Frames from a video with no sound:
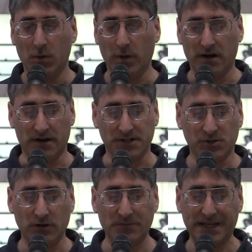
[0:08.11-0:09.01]
We are
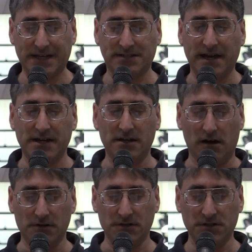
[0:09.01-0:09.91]
extremely excited and
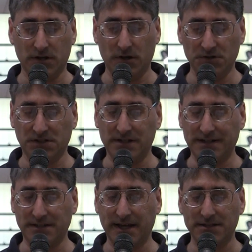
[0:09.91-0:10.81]
honored to host
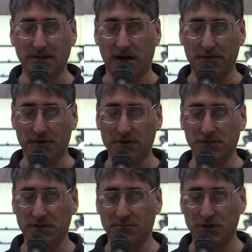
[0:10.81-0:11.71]
tonight's guest author,
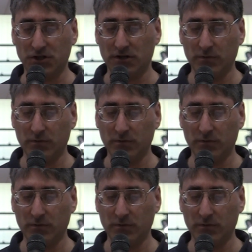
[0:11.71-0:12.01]
Jim Butcher,